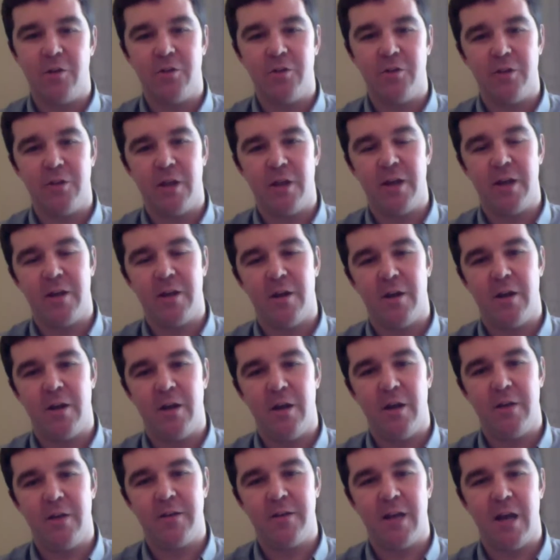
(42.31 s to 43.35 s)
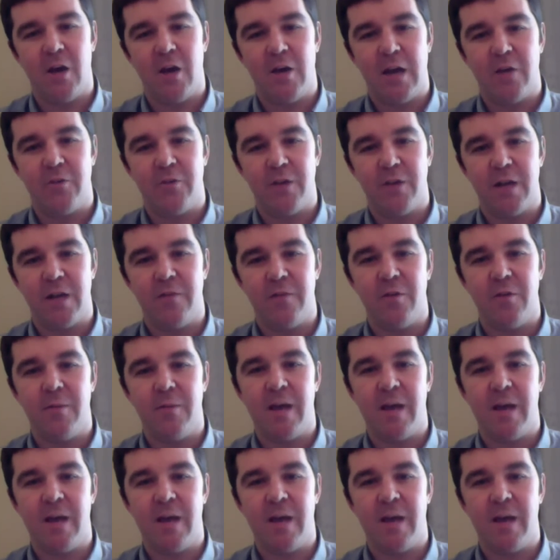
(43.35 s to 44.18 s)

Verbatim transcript: It looks like on a town outside of